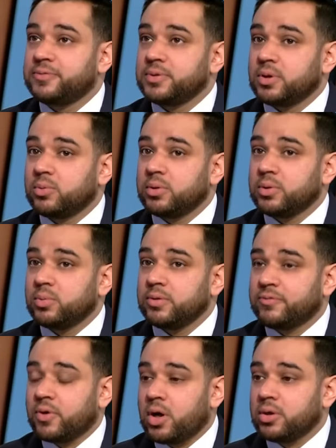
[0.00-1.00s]
you know, we
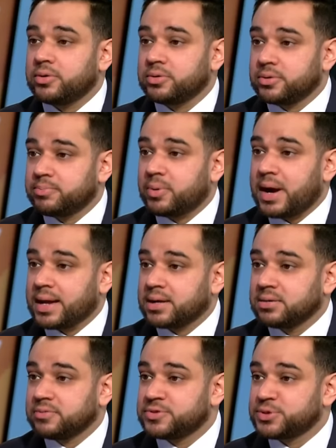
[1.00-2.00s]
fall under the
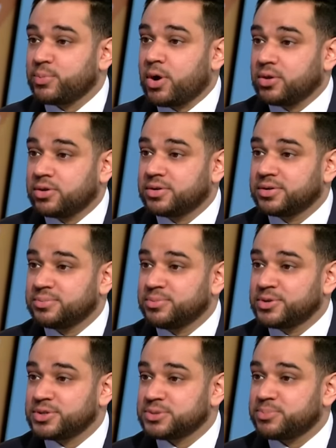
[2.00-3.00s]
bracket of smaller
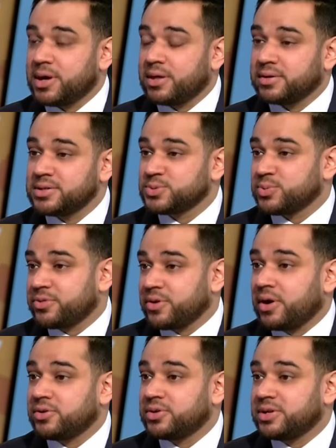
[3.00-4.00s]
municipalities with
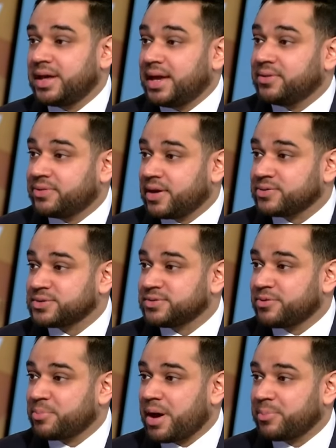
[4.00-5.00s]
108,000
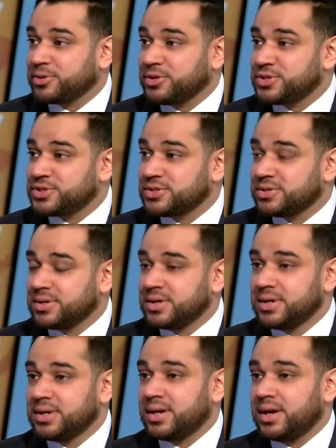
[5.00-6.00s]
of a population.
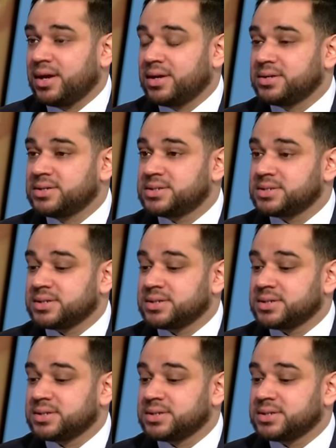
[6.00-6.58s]
And